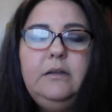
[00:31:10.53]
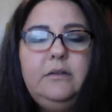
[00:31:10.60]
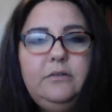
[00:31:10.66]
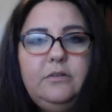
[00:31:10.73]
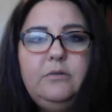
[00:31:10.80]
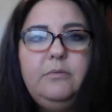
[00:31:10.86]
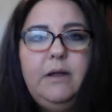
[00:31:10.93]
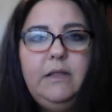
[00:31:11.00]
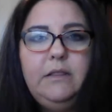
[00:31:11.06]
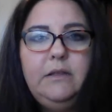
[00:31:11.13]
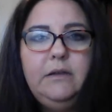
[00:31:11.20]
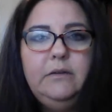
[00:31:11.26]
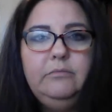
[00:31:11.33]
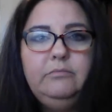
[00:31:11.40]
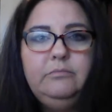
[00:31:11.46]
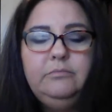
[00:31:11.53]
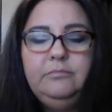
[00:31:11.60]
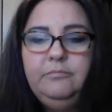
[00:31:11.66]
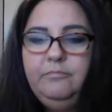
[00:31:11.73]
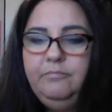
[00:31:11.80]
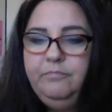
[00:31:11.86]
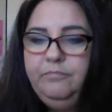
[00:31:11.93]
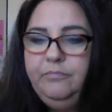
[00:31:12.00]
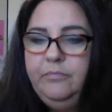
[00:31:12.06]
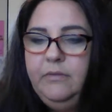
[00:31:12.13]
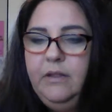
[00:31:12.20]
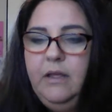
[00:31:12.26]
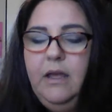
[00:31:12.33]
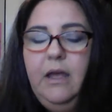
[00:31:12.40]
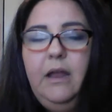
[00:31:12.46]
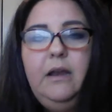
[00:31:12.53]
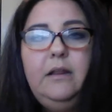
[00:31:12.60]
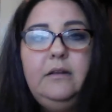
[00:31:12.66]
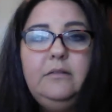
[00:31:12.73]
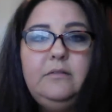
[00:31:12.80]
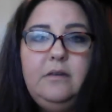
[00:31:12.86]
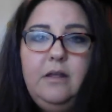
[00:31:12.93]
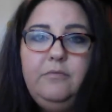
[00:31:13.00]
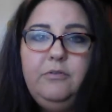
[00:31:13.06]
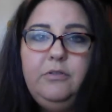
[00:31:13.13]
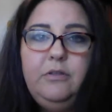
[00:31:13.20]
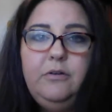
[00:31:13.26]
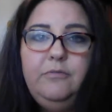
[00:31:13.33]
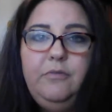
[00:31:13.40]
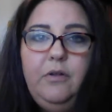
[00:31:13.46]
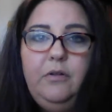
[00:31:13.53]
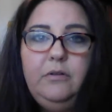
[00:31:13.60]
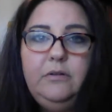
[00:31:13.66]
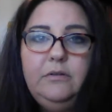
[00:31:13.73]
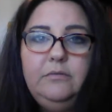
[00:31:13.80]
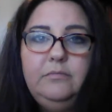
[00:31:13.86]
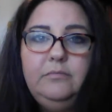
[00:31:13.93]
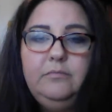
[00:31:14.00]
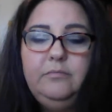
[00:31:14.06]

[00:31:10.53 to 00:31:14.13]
is the right thing. And it is never their fault.